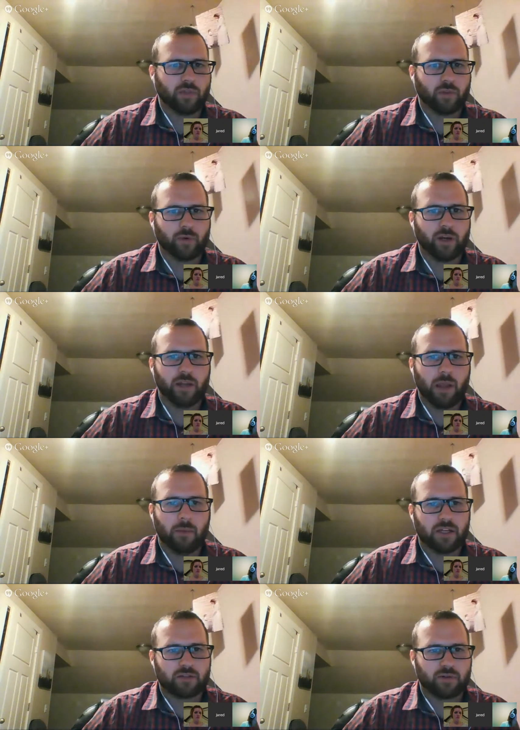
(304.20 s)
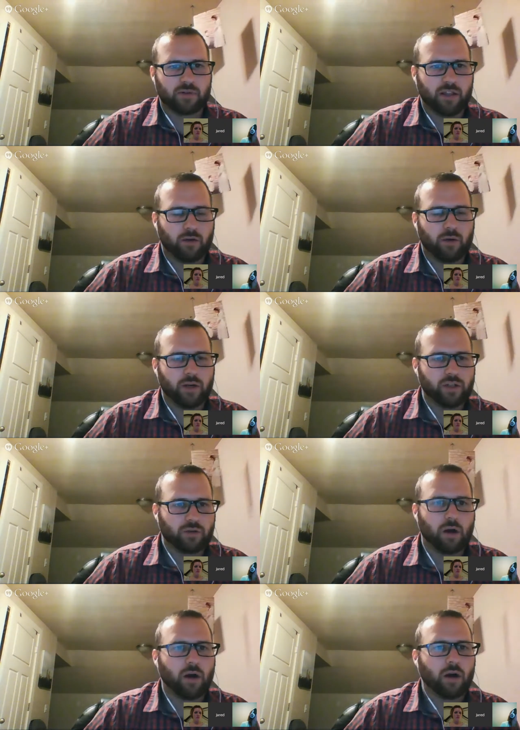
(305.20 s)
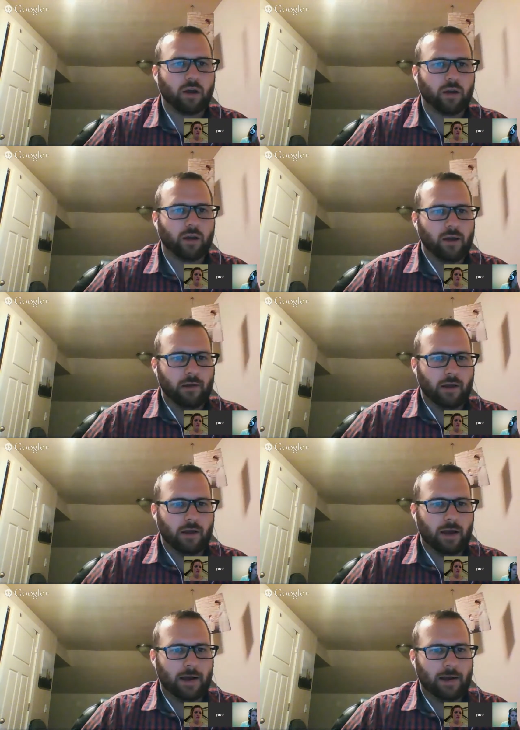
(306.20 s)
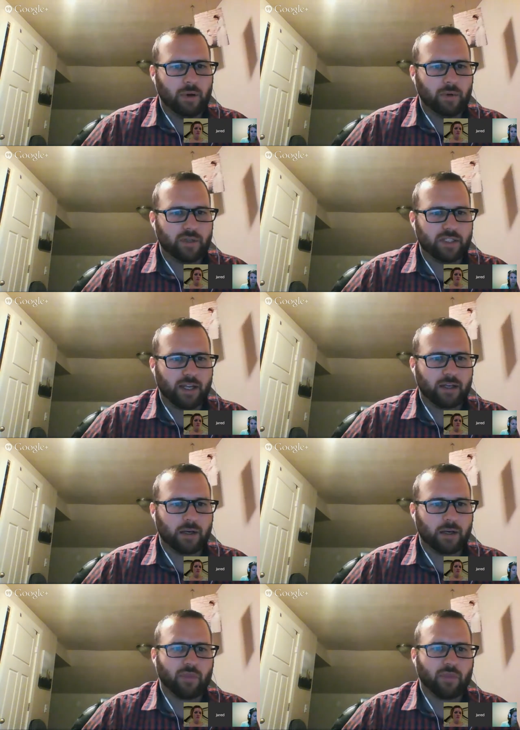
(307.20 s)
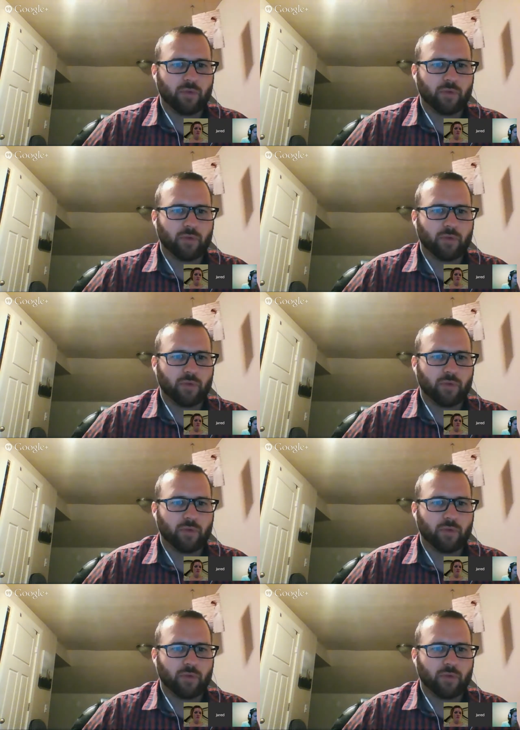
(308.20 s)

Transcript: maybe I was reading the question wrong, but it was like number 3C,